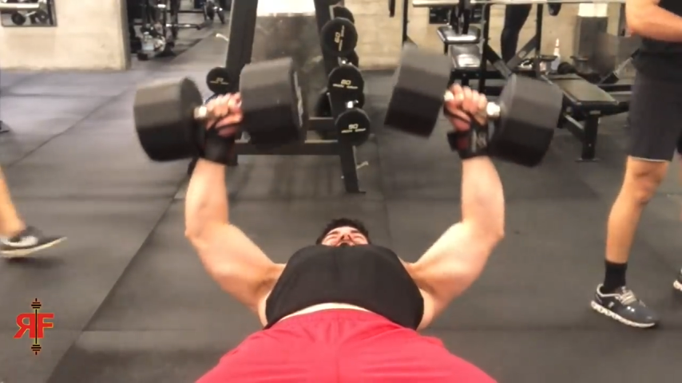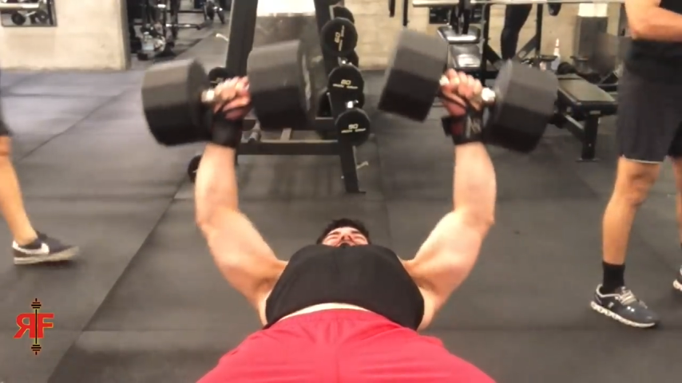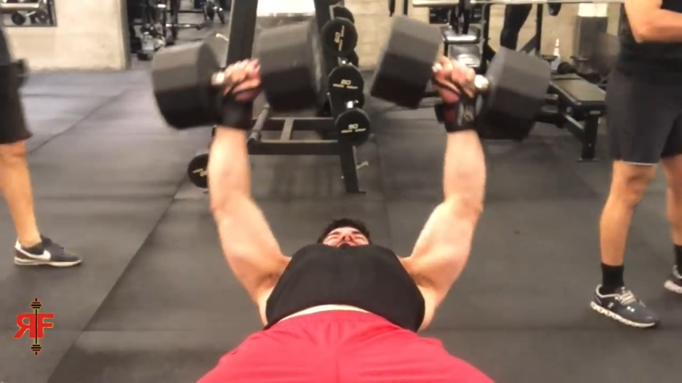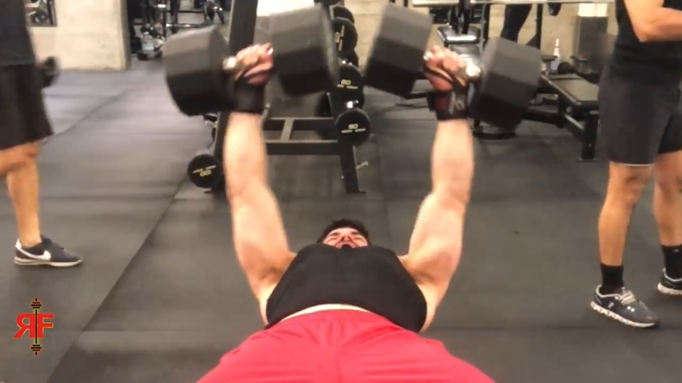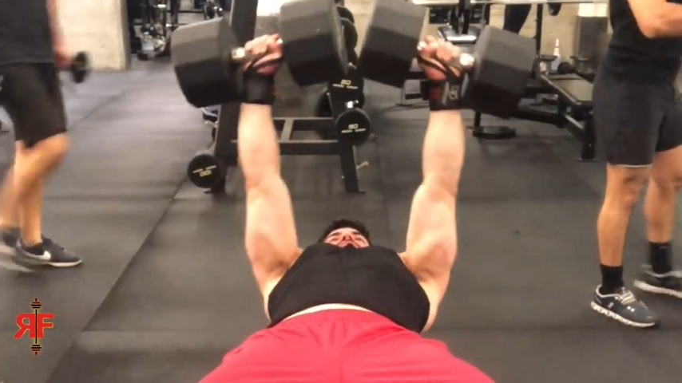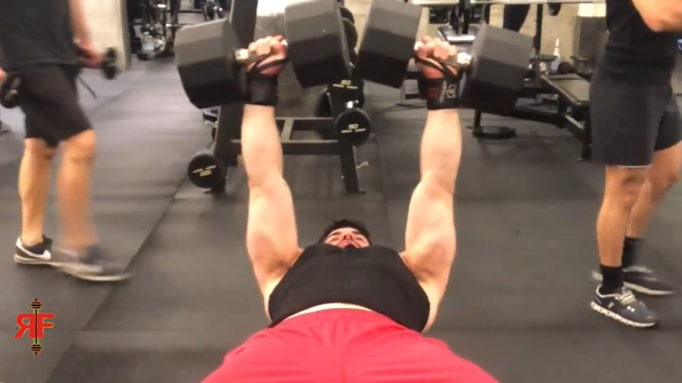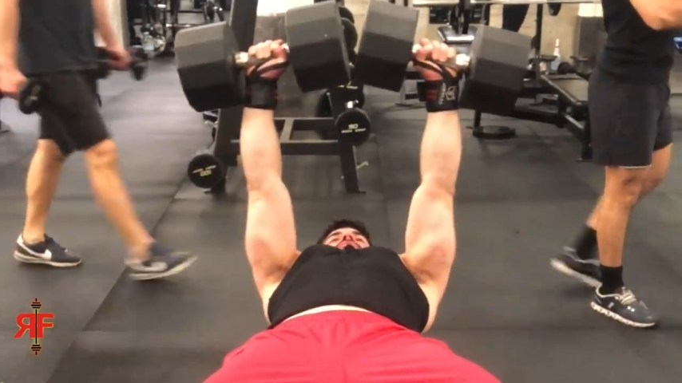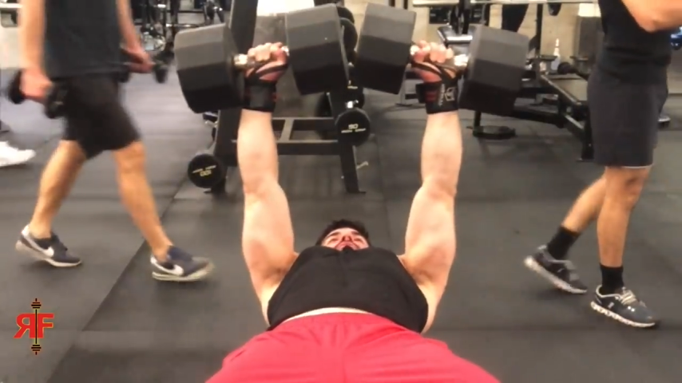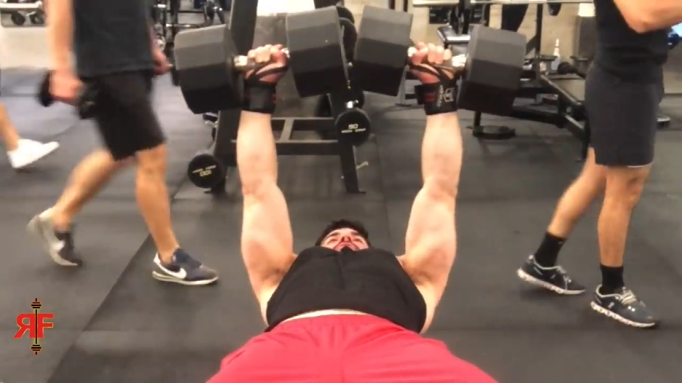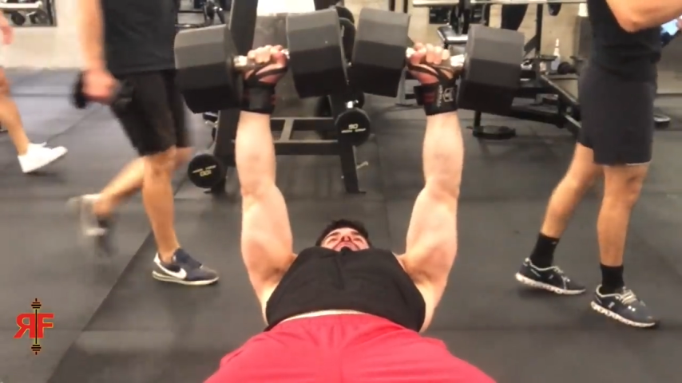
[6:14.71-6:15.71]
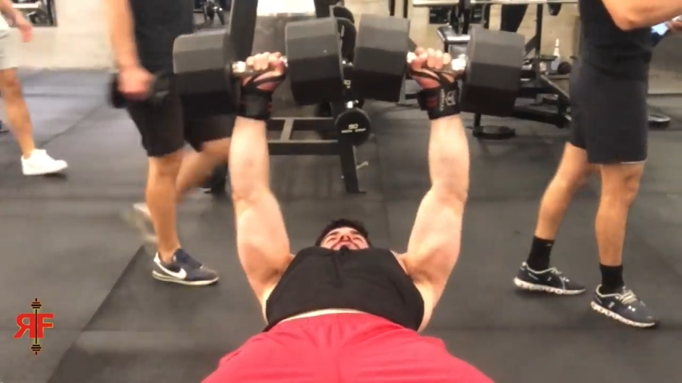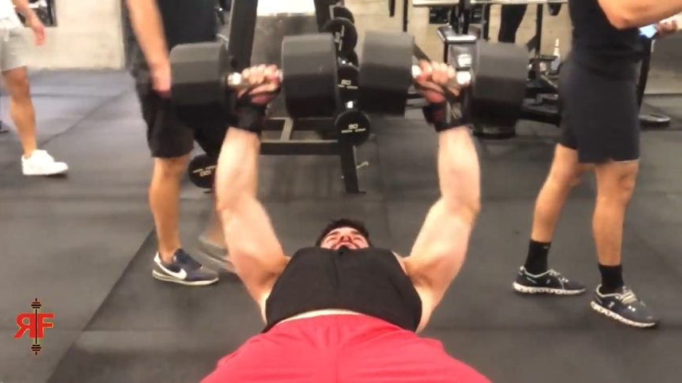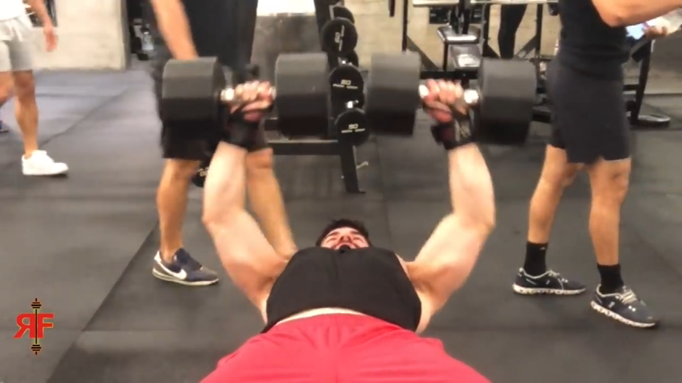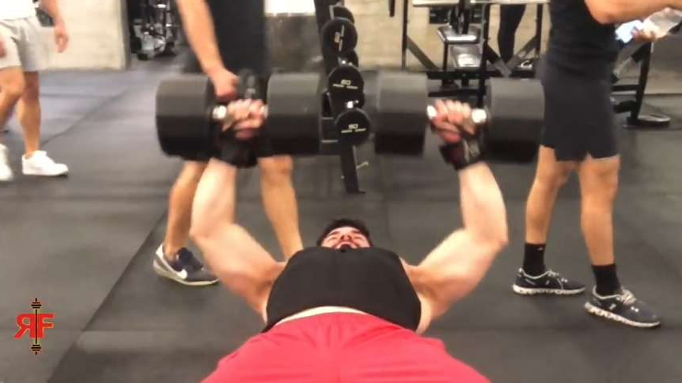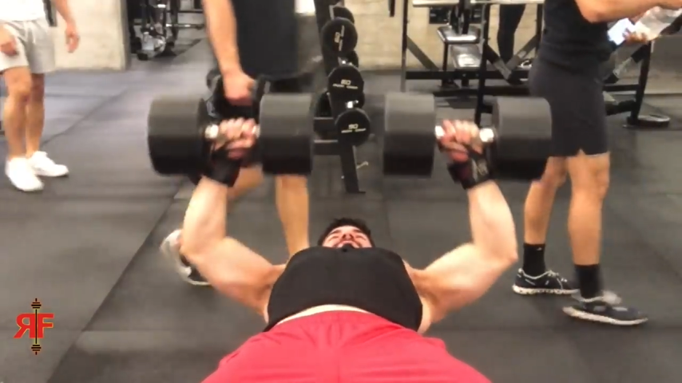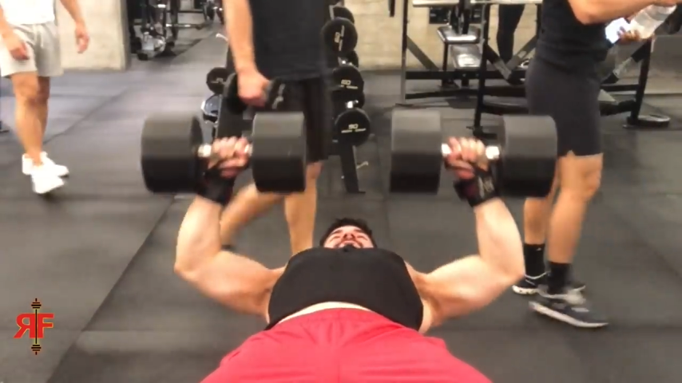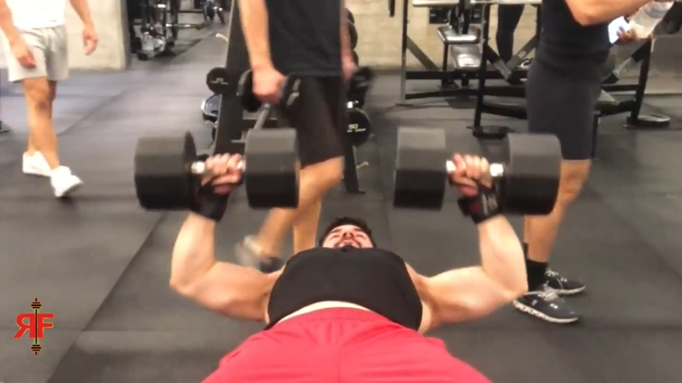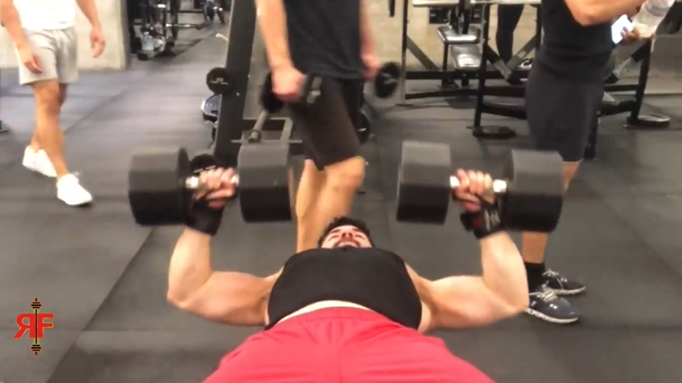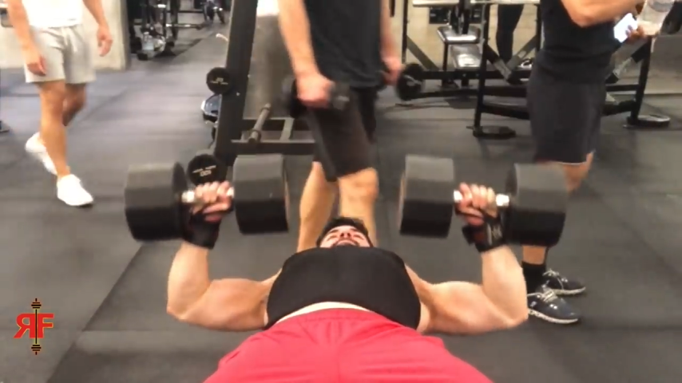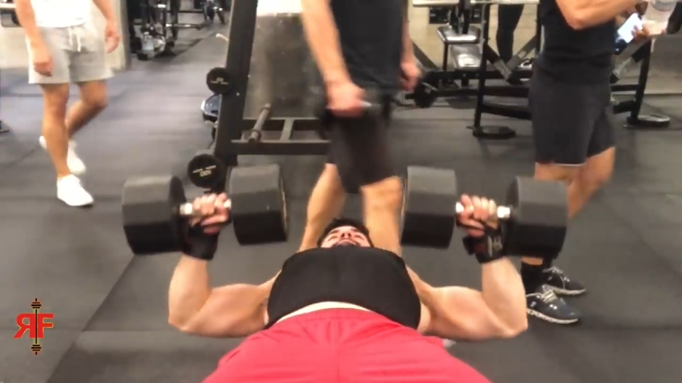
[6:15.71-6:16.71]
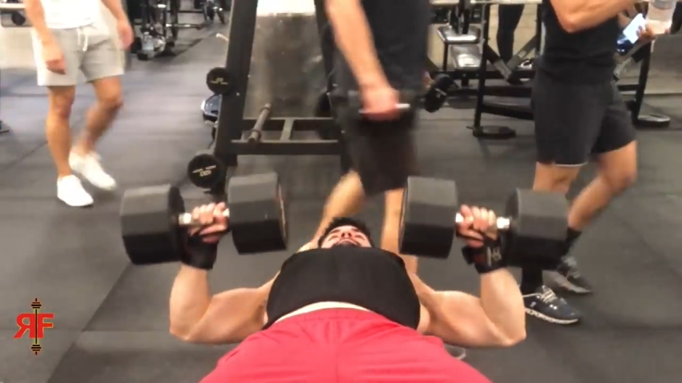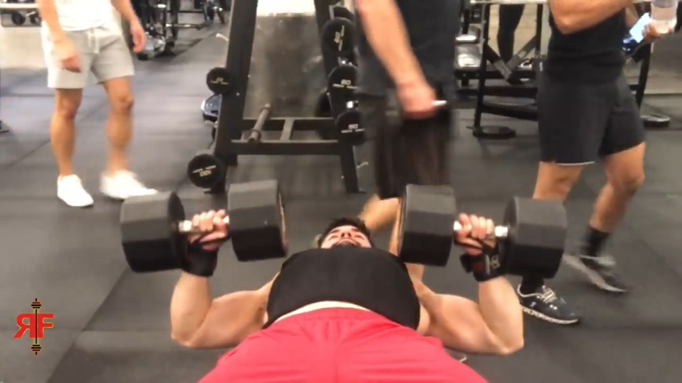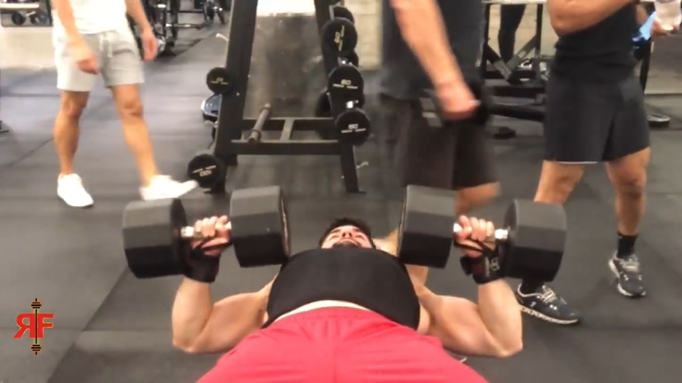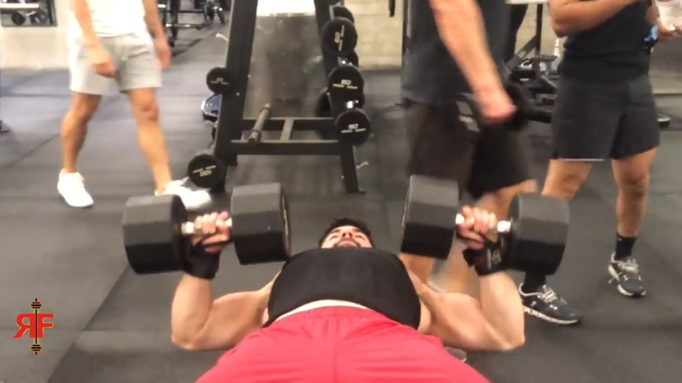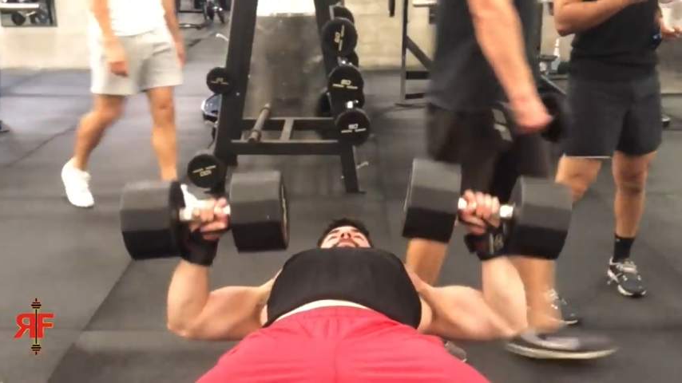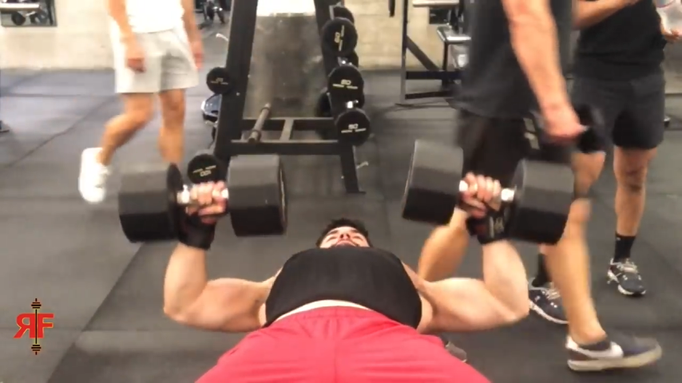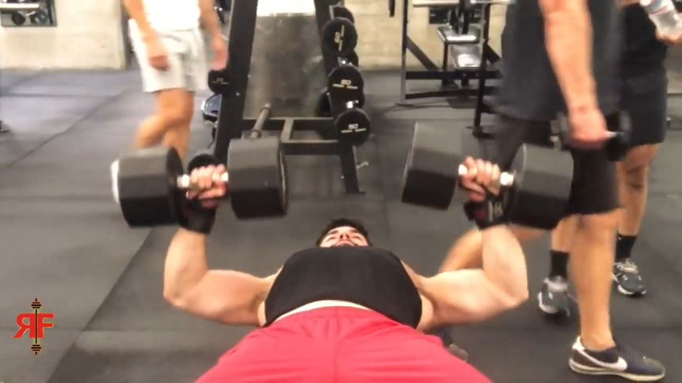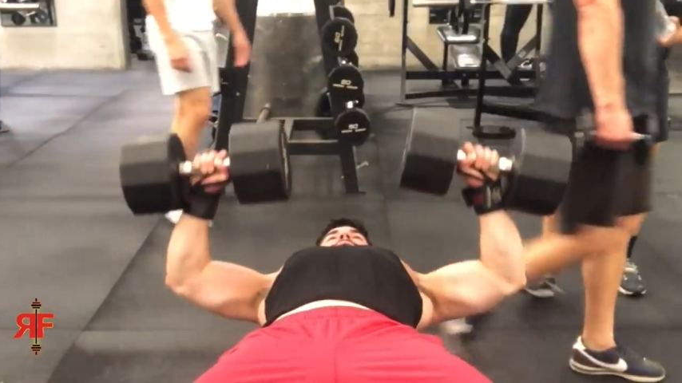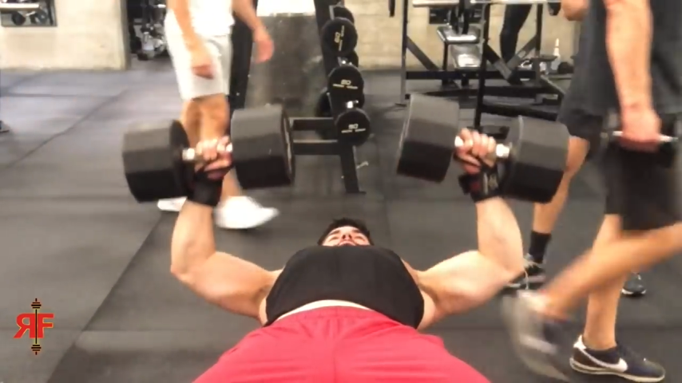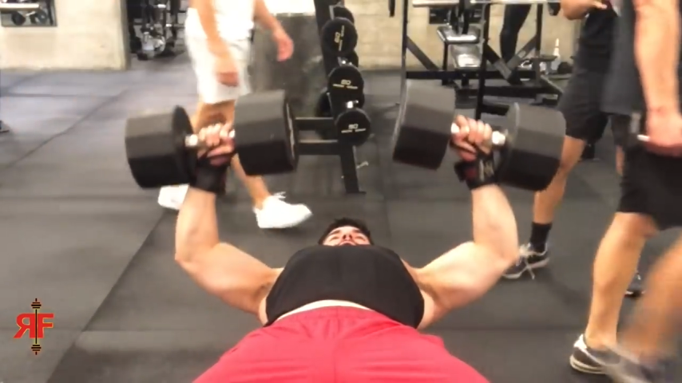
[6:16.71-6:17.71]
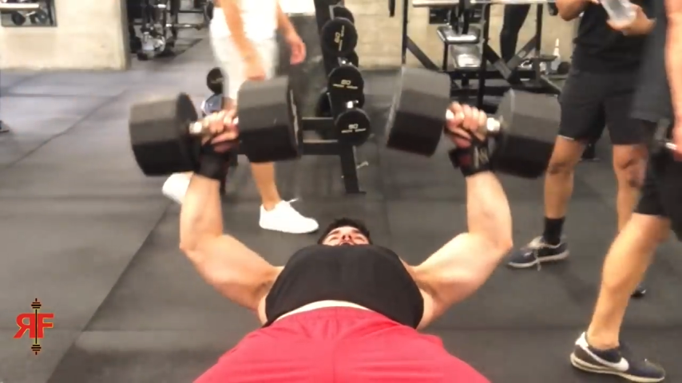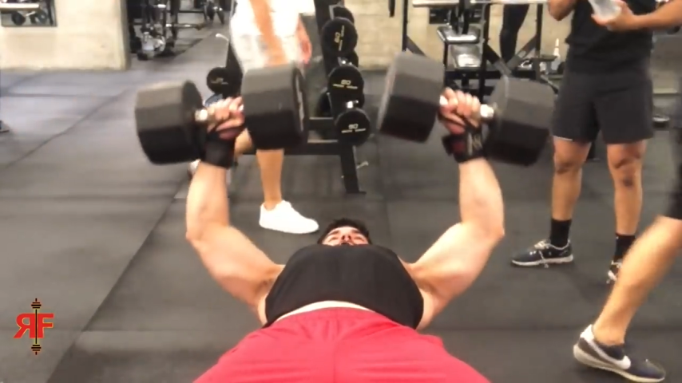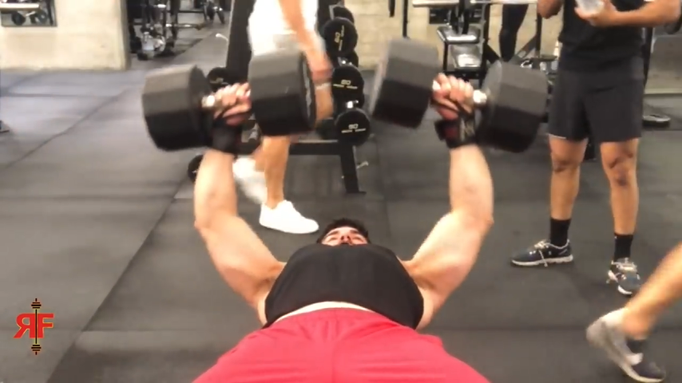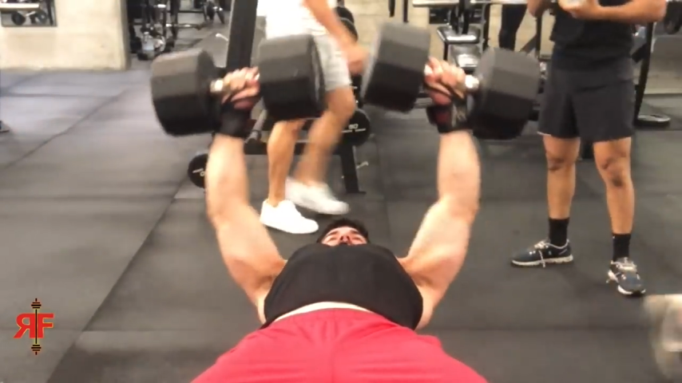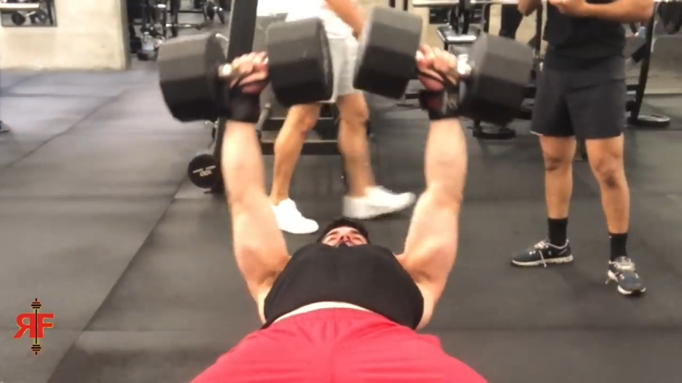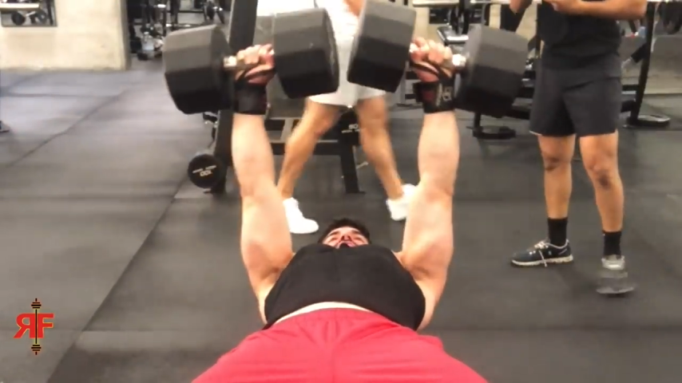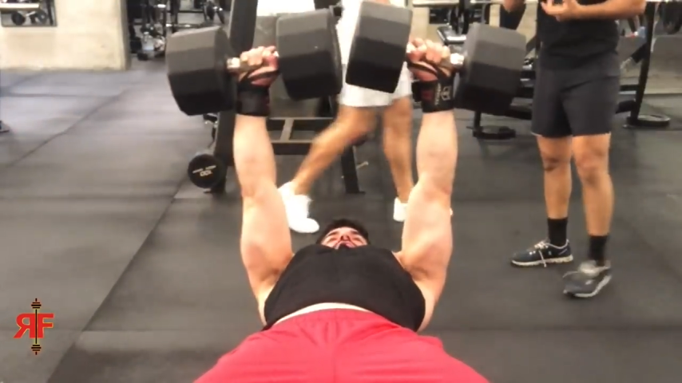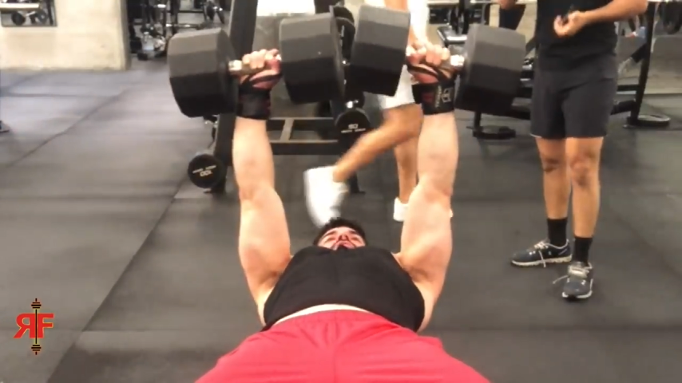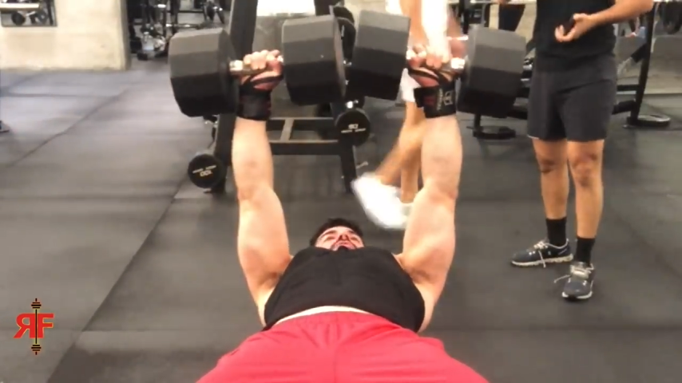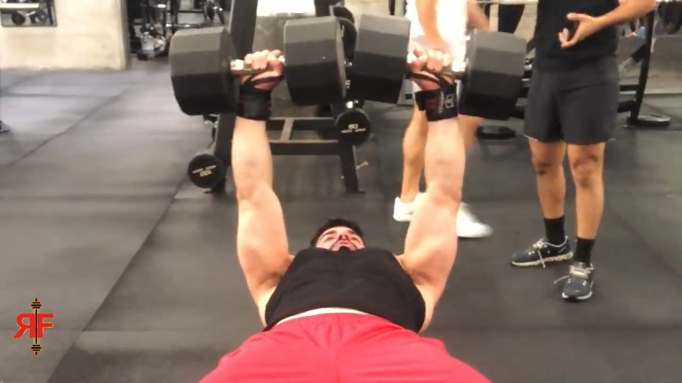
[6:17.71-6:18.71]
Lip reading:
[unreadable: no face in view]